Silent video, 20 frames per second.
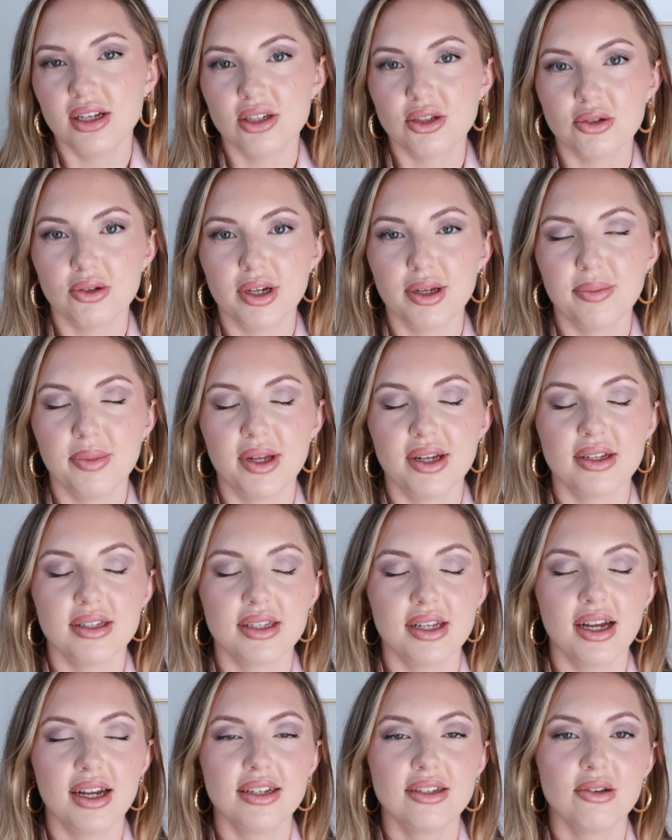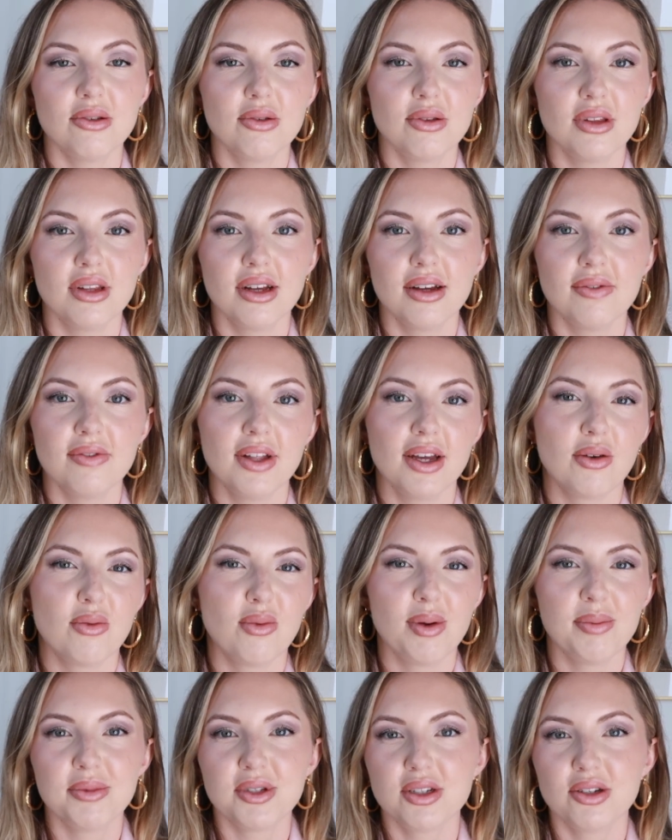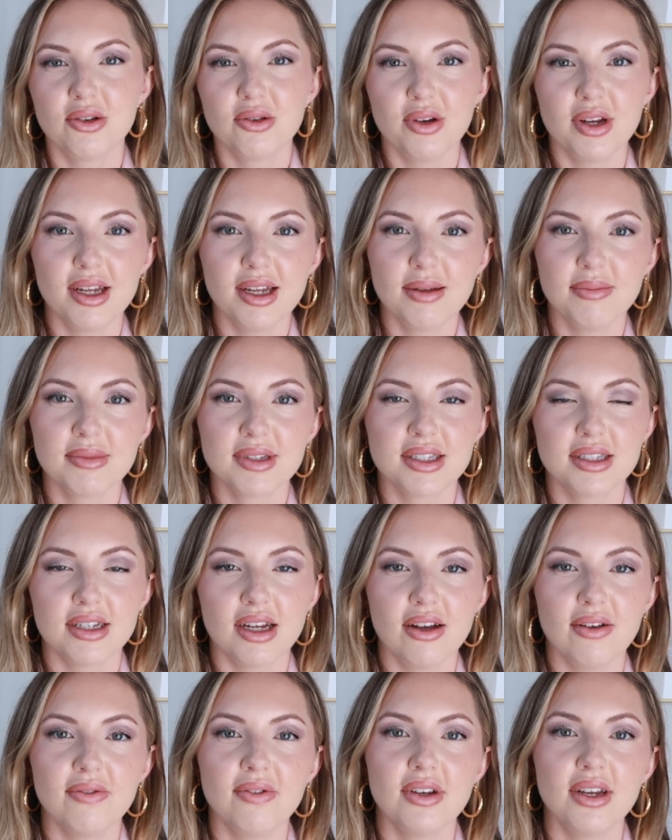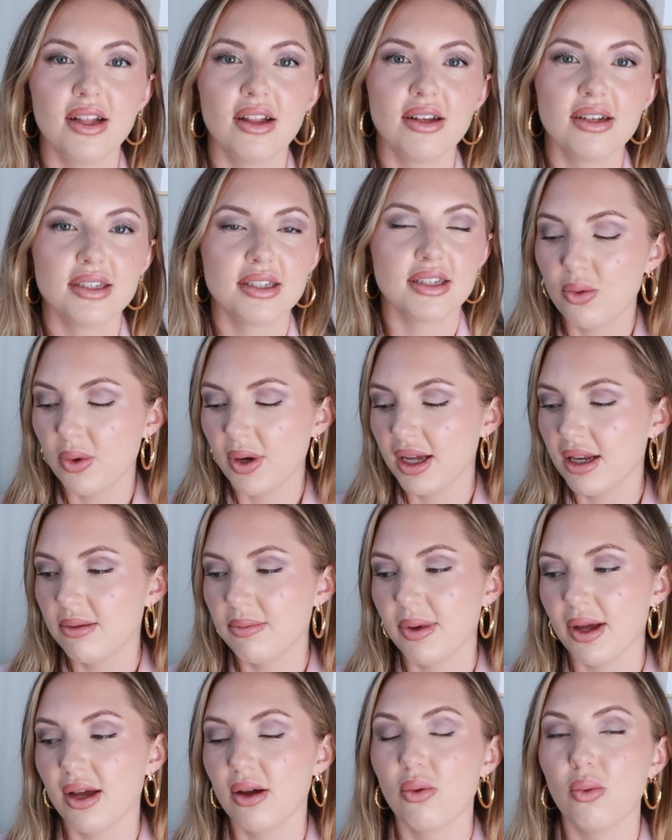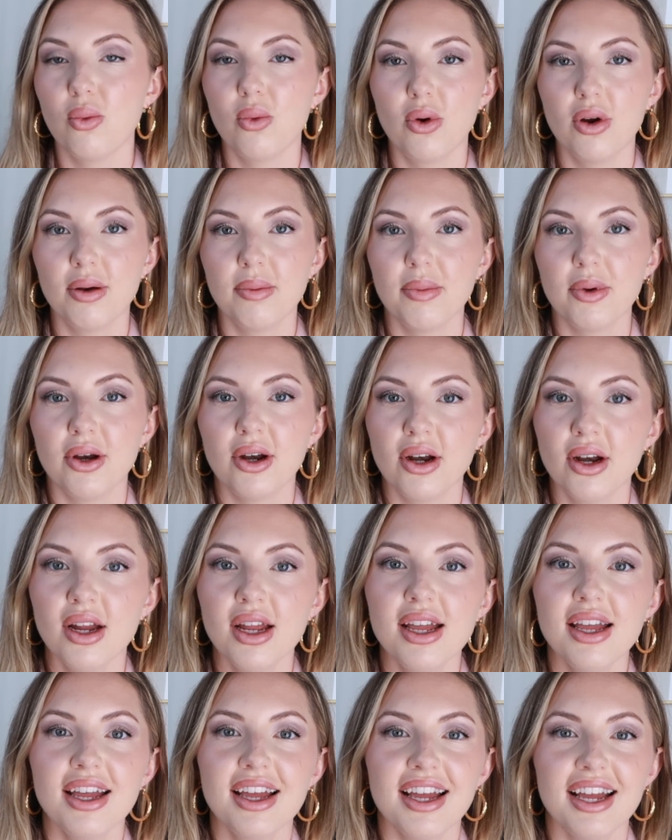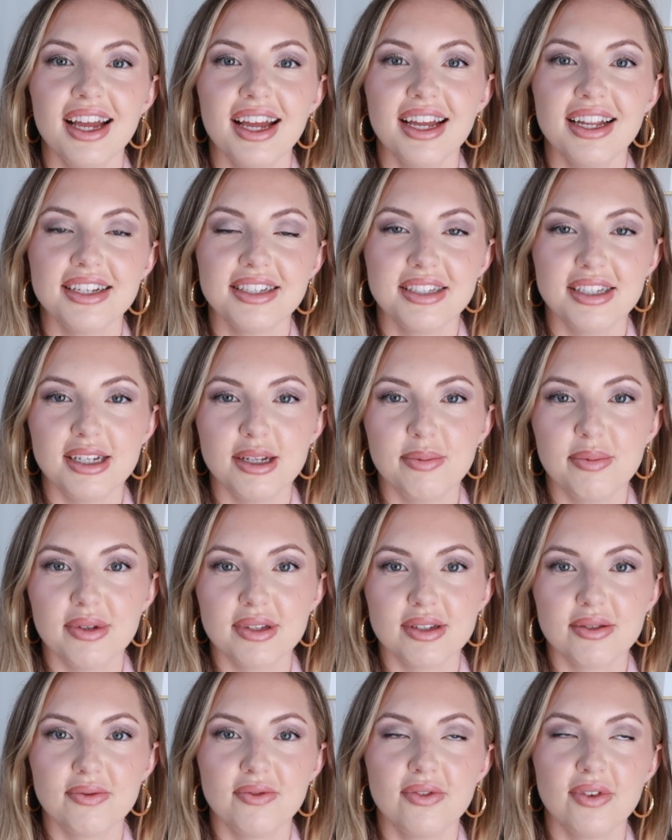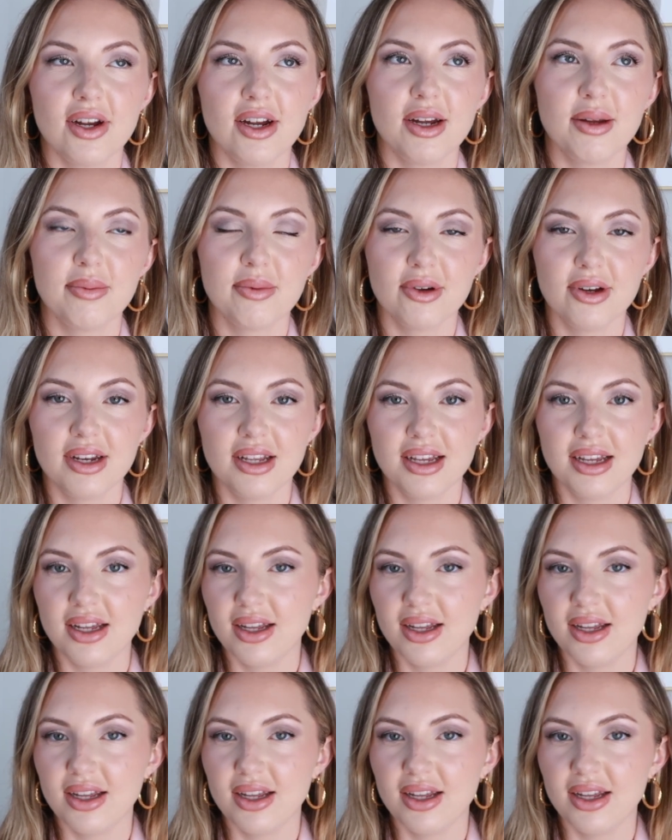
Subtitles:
enjoy it, because I don't love like whipped cream style vanilla. It's quite a bit warmer and deep. It's very pretty.